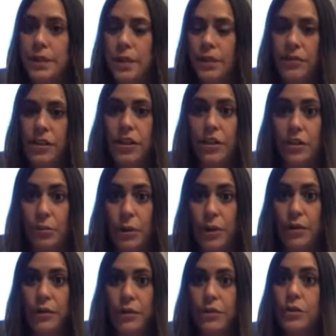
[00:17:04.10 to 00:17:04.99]
of year
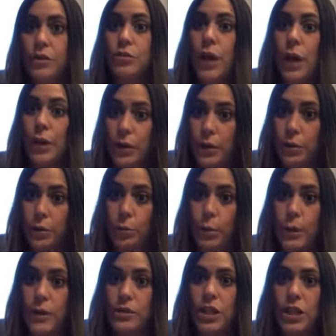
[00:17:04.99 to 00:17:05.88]
where there's a drought in a
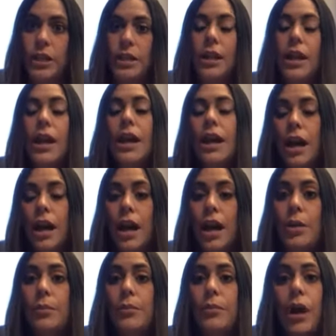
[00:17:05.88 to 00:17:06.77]
region,
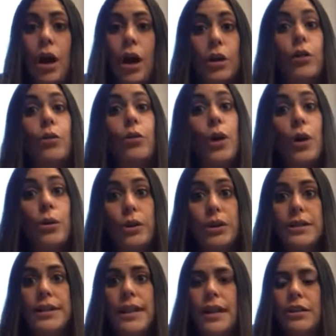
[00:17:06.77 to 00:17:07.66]
our
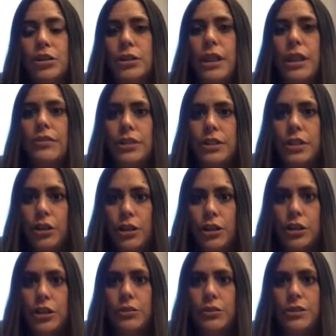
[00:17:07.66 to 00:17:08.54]
growers actually have
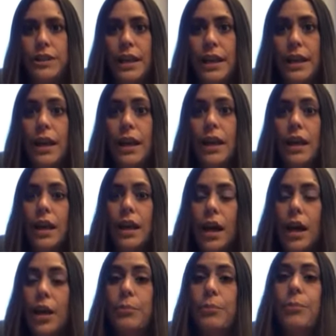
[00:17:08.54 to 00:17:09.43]
started using
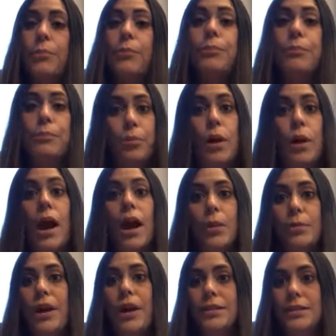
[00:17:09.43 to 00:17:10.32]

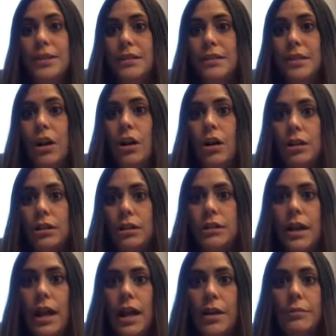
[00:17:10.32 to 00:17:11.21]
a process
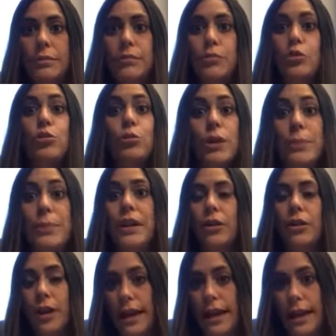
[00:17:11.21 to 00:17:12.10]
called drip
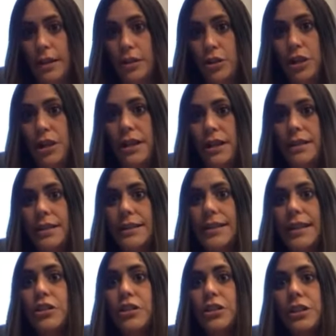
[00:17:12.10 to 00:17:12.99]
irrigation. And
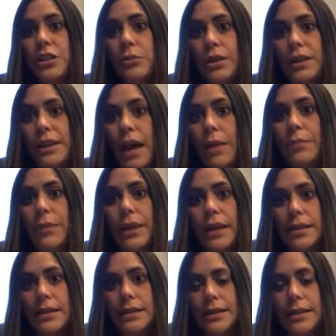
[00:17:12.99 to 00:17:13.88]
essentially what that
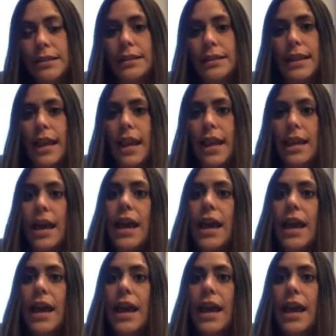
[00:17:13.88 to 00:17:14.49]
means is they